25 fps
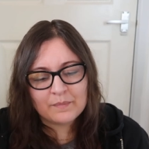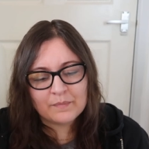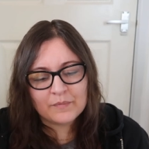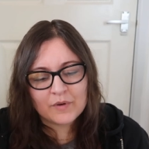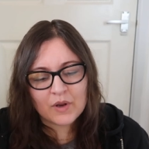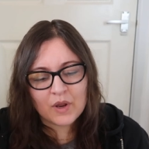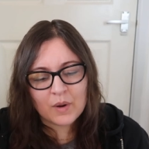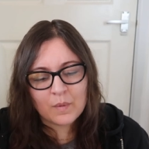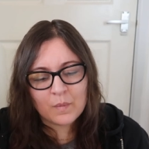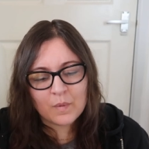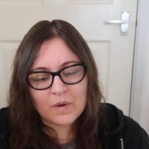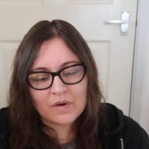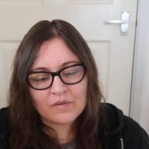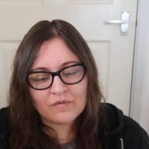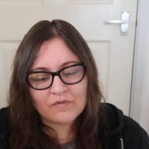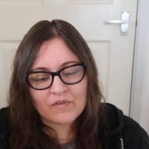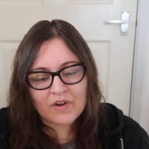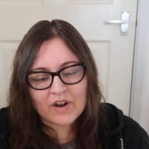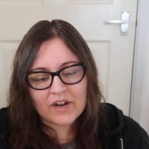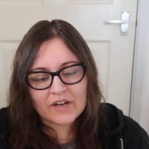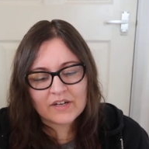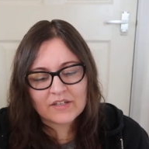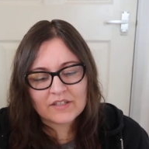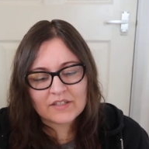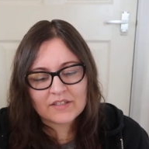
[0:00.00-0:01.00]
No one
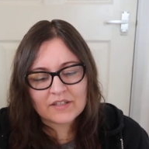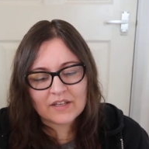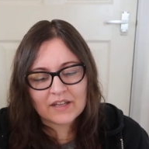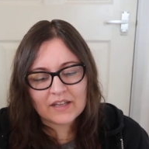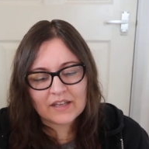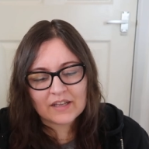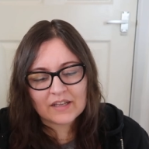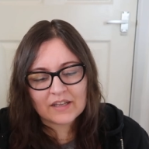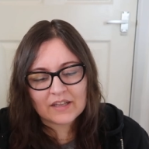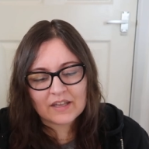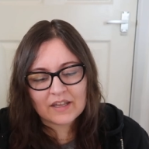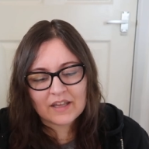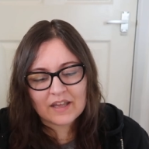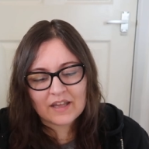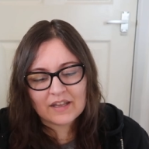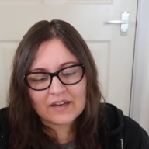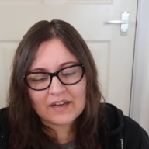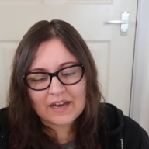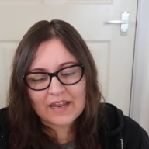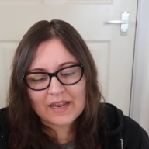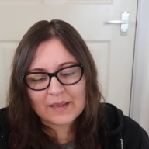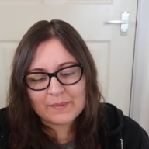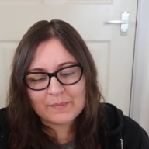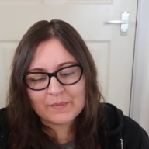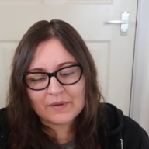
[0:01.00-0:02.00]
writes like a
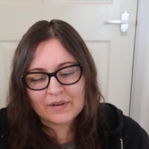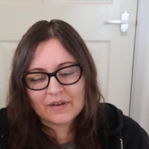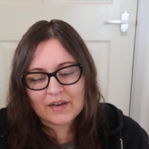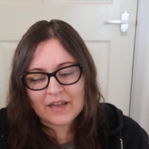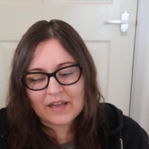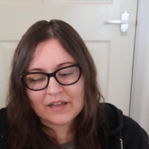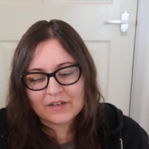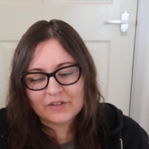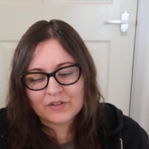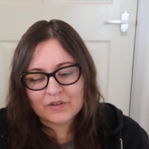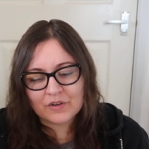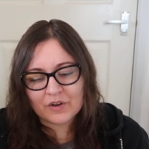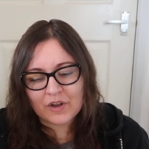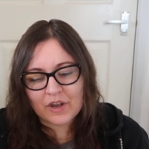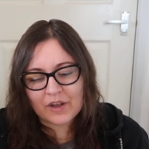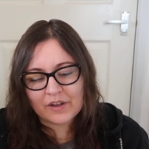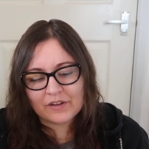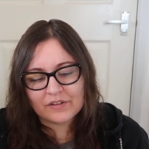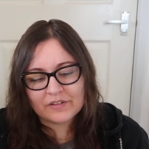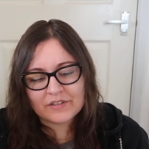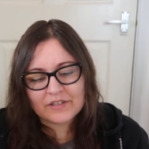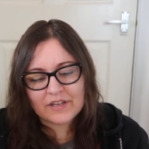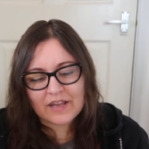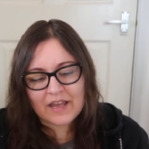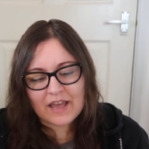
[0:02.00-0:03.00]
layman, and you're
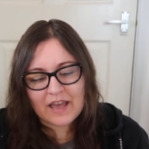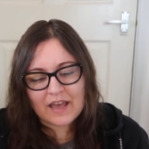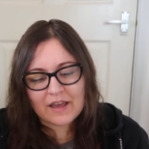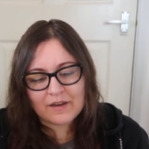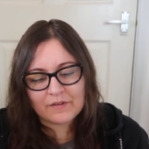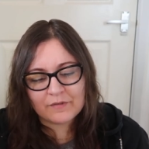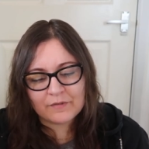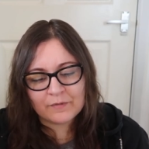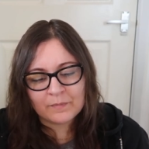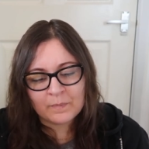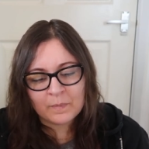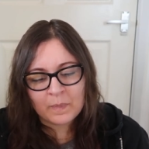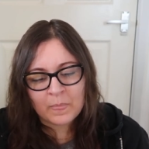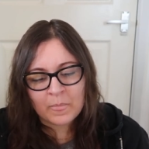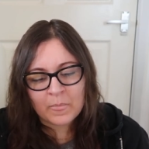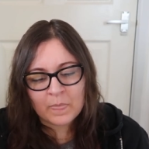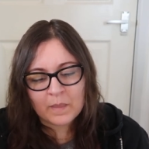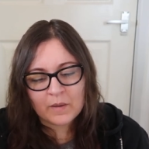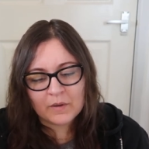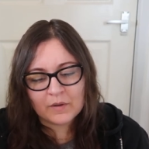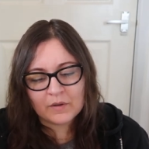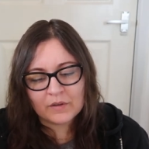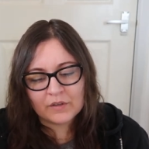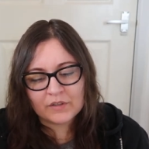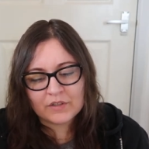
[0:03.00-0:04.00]
going to have
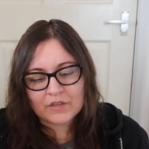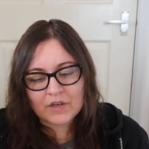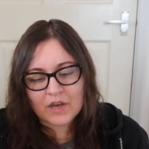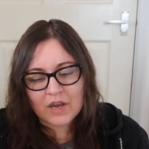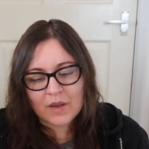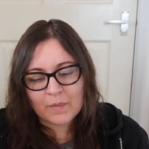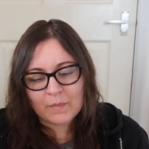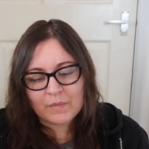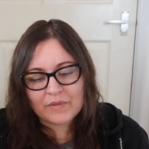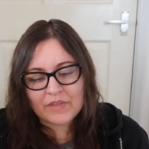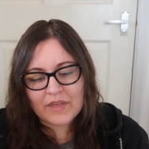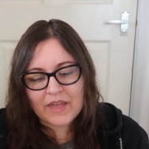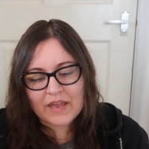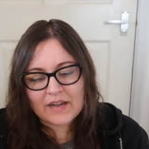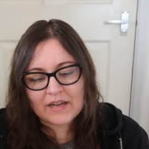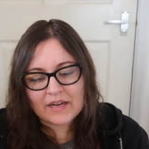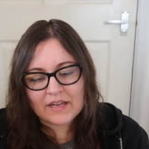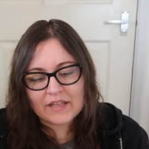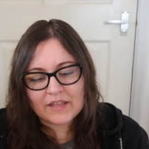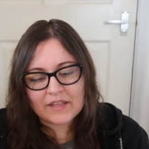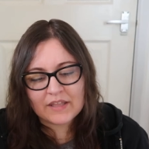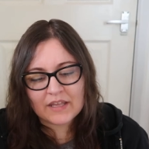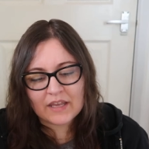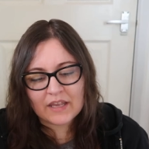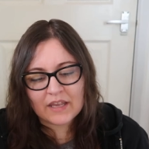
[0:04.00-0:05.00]
a good time with
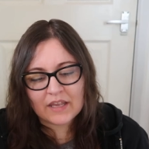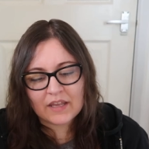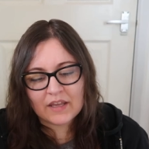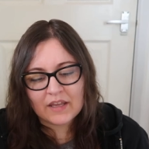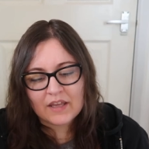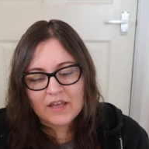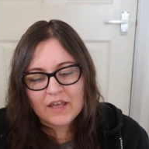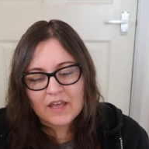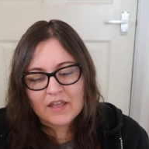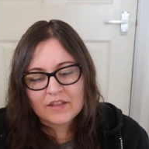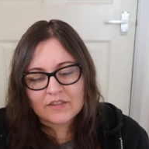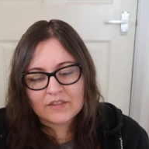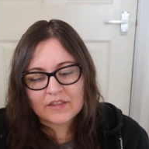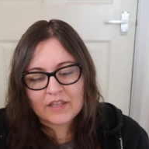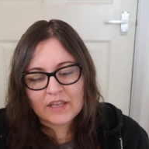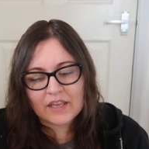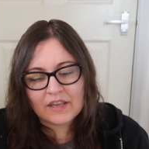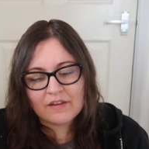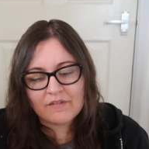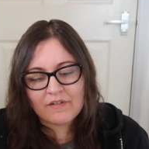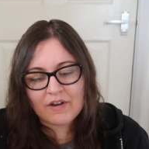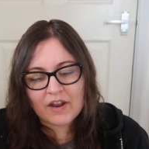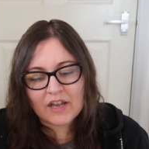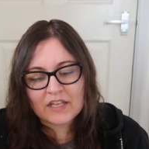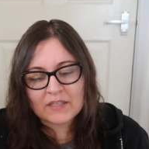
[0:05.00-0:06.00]
anything that
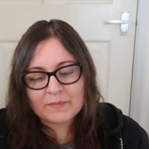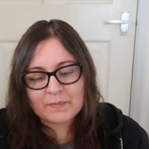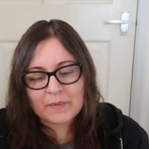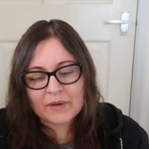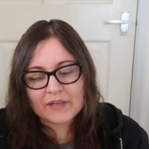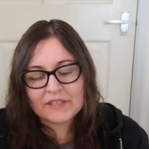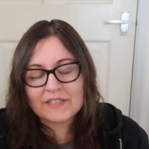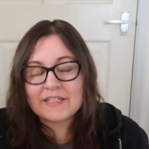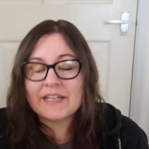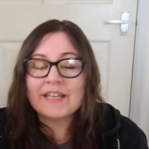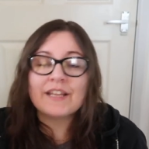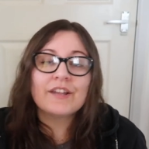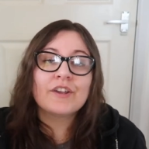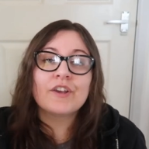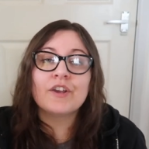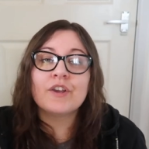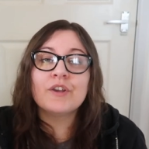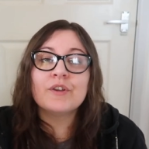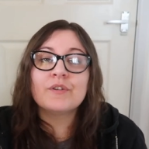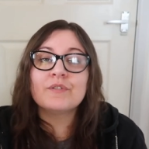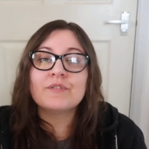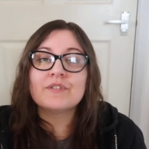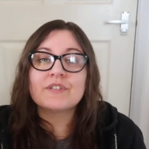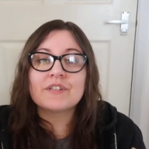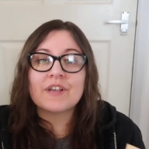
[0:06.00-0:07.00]
he writes, by Dean
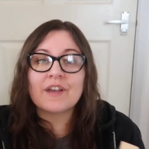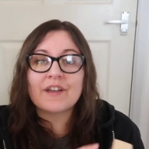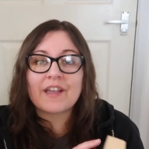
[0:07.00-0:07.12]
Koontz.